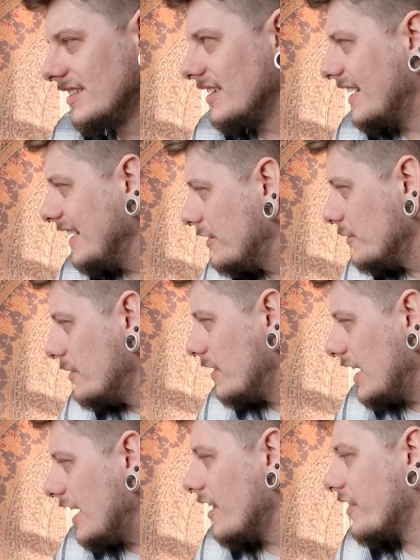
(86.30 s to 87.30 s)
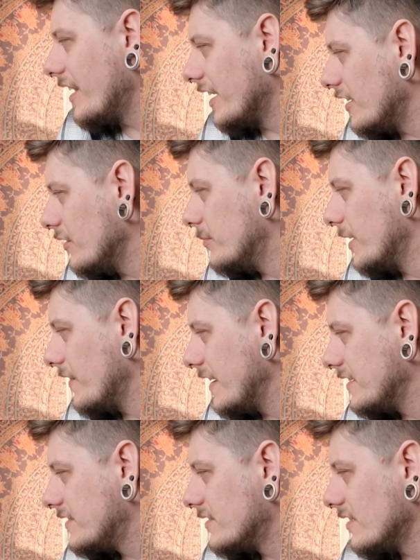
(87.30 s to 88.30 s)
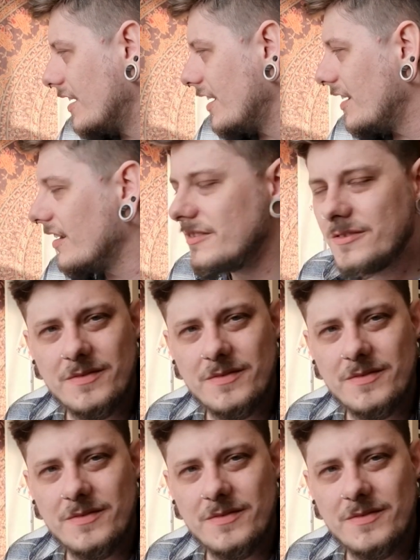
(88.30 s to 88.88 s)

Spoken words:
did do a thank you about this, about